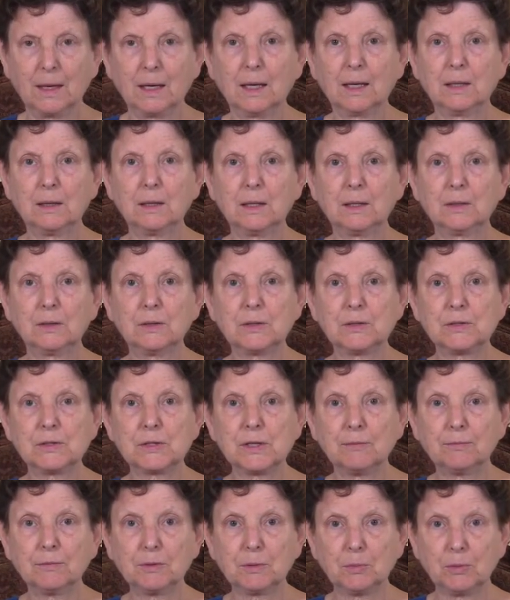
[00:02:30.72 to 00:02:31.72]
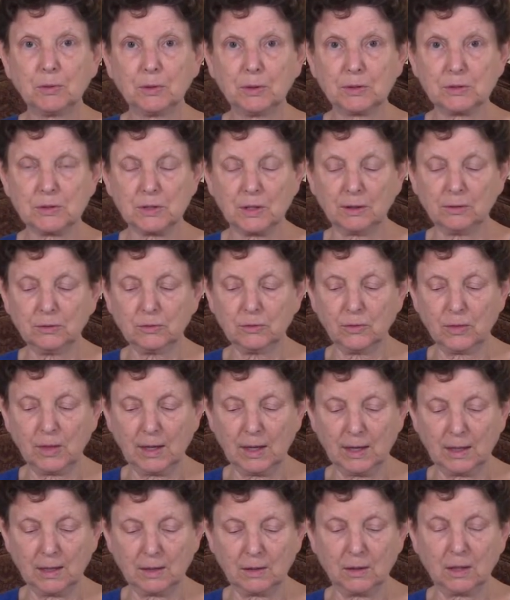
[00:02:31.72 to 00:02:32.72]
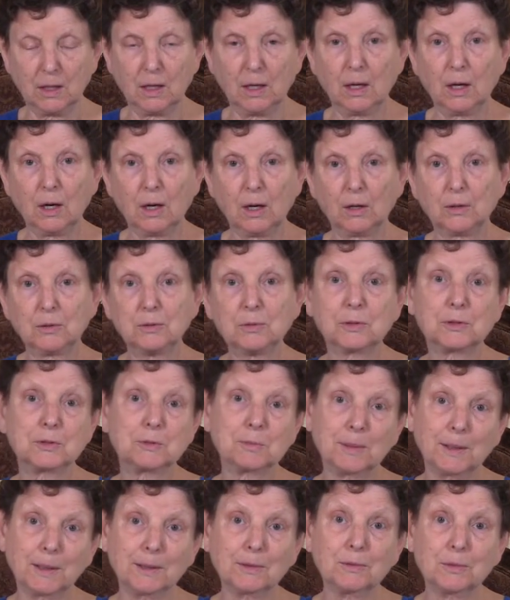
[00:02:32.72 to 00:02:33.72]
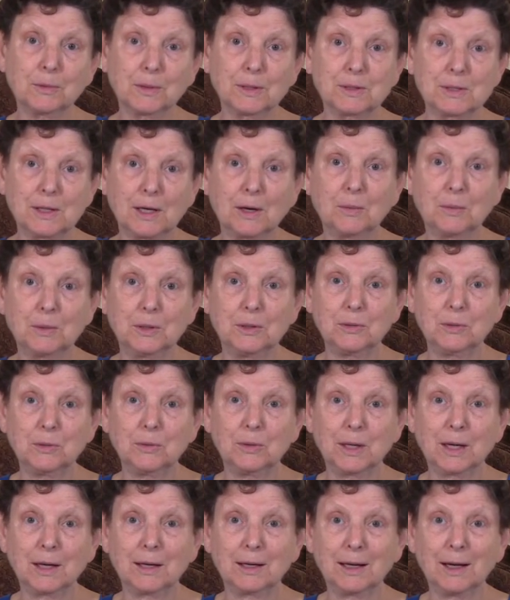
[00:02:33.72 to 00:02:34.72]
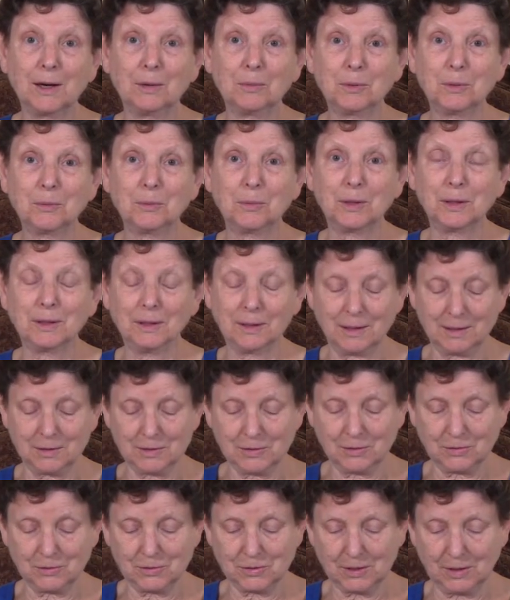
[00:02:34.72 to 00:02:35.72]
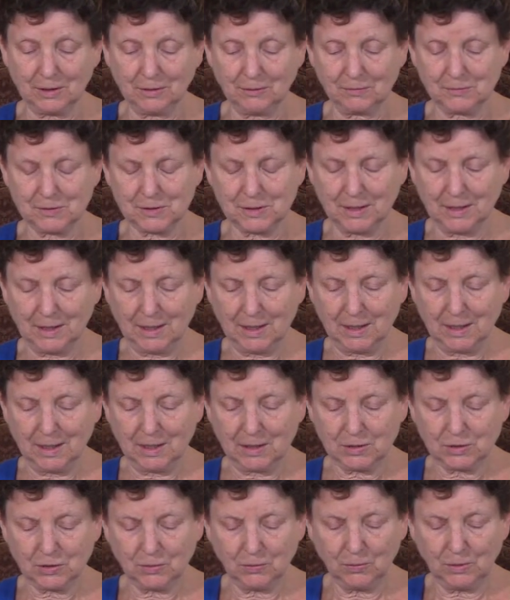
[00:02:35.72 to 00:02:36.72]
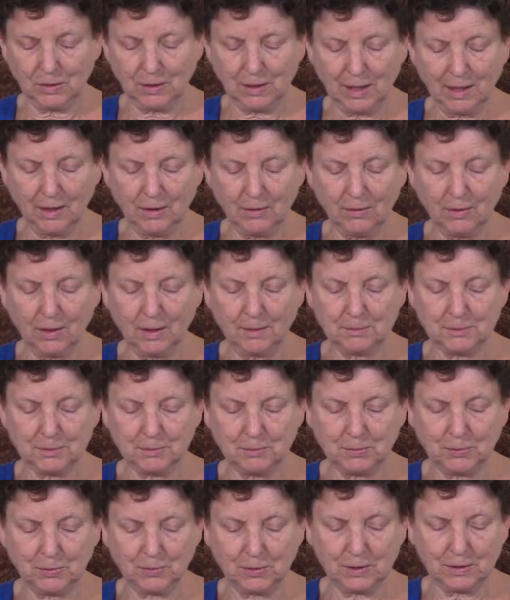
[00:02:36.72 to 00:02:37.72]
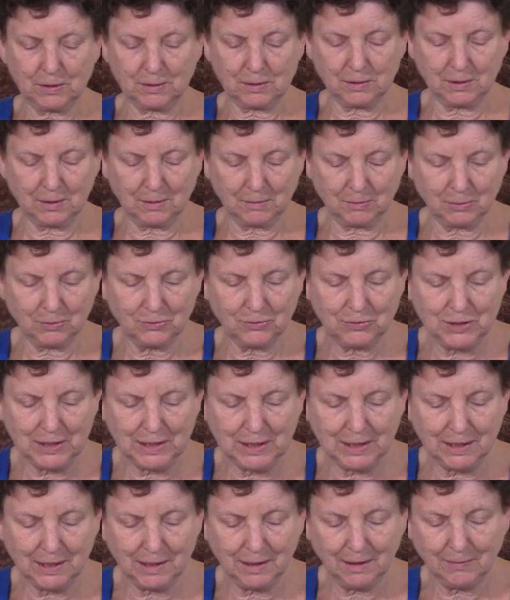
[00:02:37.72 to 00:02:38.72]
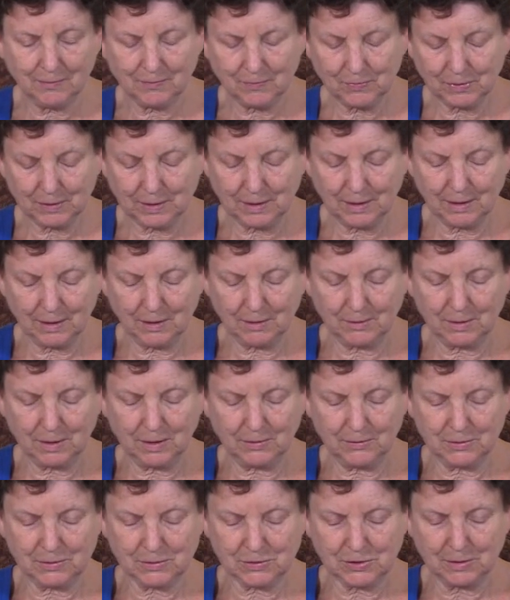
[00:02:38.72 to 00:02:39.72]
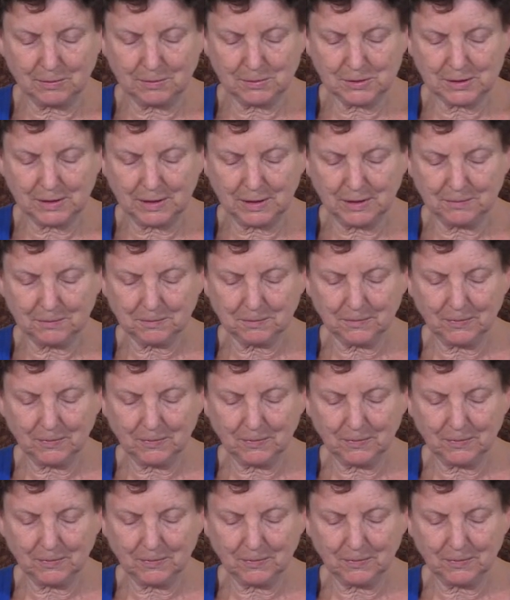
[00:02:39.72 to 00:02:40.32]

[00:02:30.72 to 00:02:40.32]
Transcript: And then the 7 points under that are to explain to us how we do that, how we realize ourselves. So we're now up to point number D on the subset.